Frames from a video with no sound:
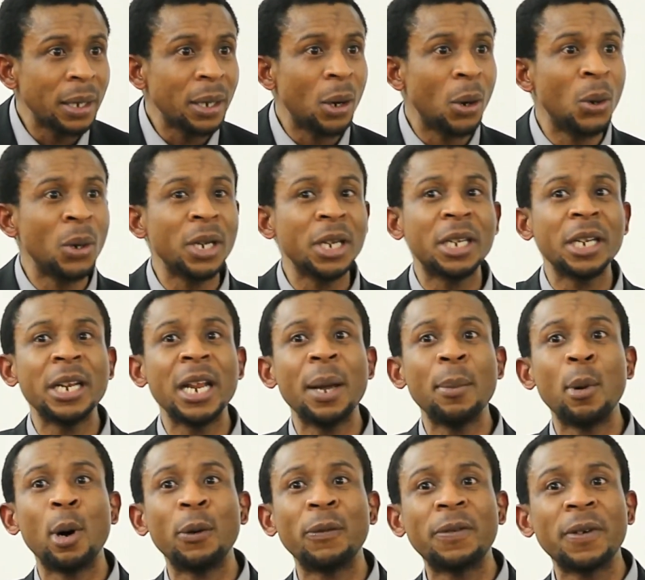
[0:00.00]
only the
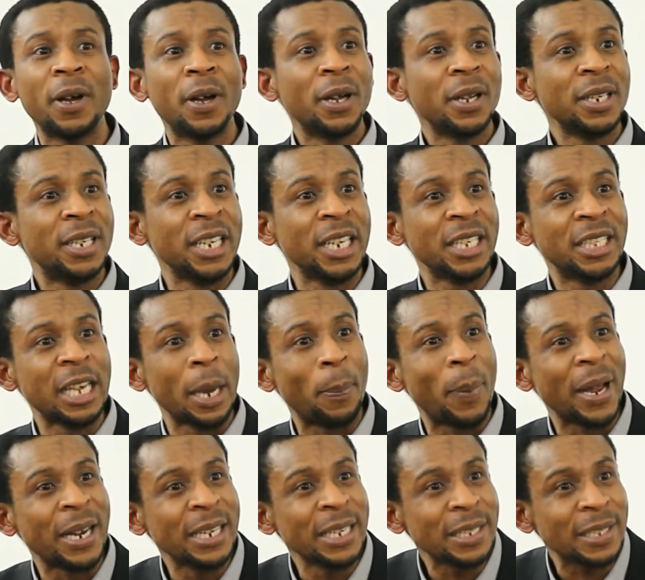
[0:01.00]
name of the
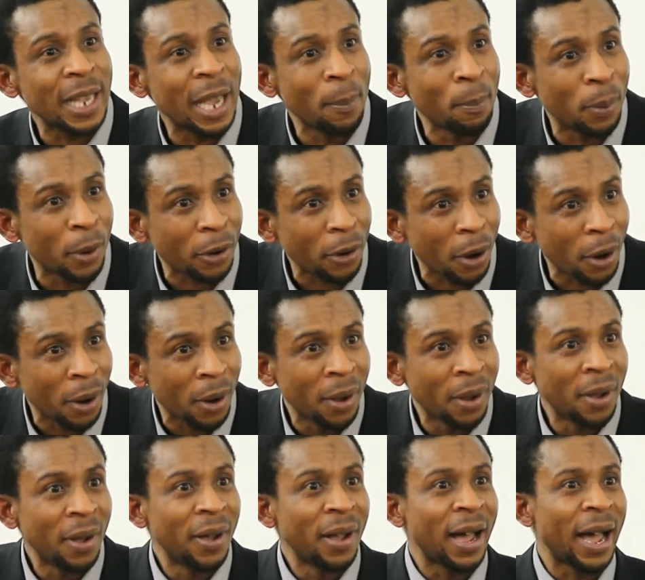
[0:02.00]
Japanese emperor,
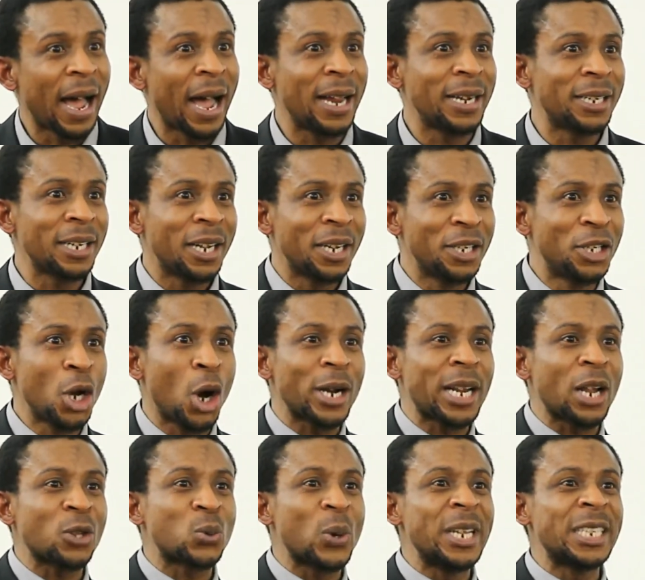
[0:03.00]
and the
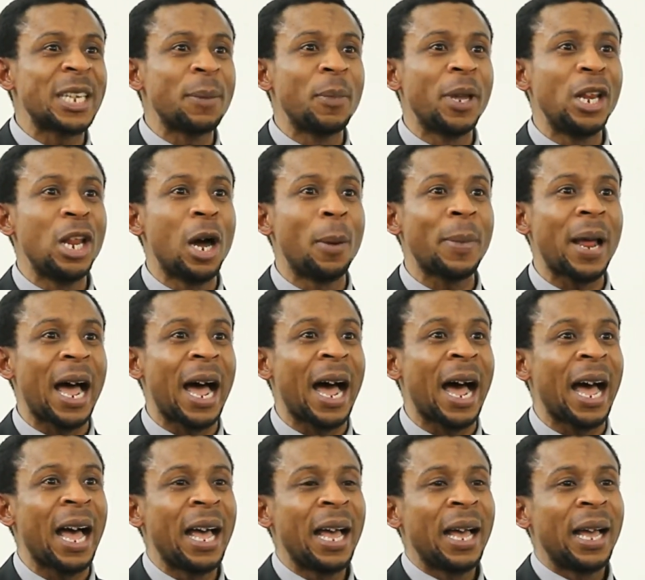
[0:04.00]
other 20 million
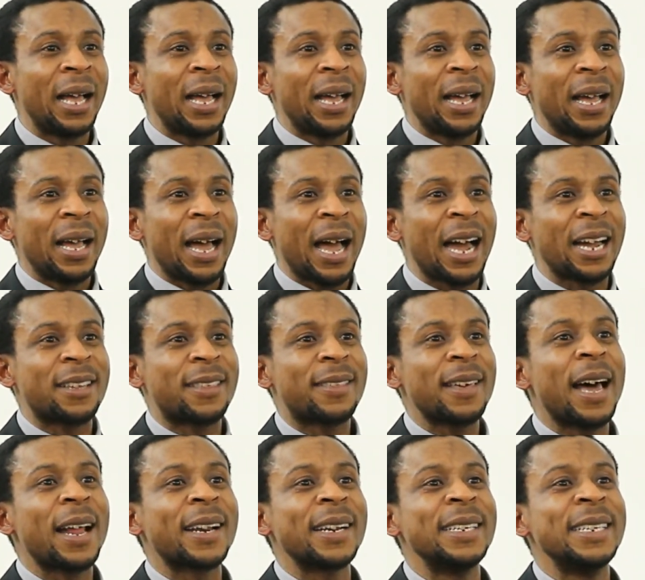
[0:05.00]
are
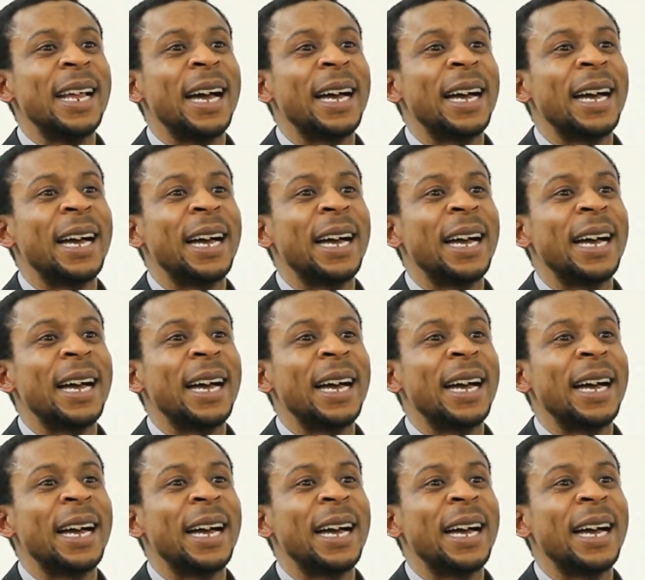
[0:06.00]
Akthar